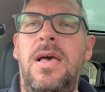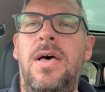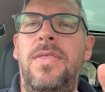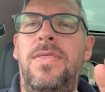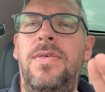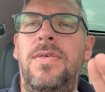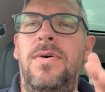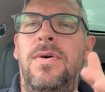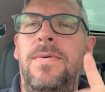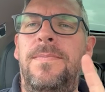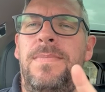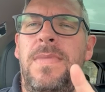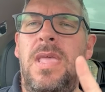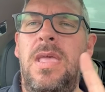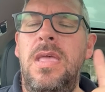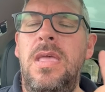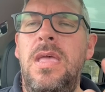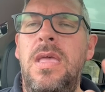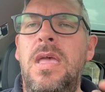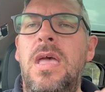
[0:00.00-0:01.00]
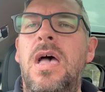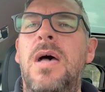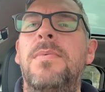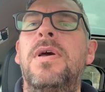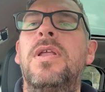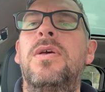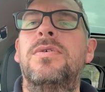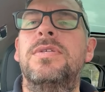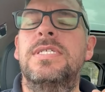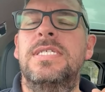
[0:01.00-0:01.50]
I thought I'm
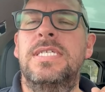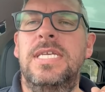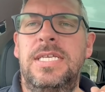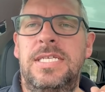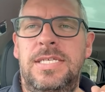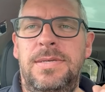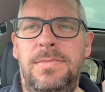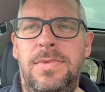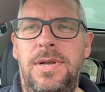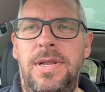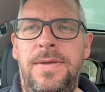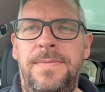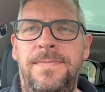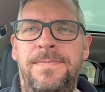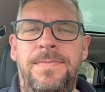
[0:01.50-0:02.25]
going to go and see somebody.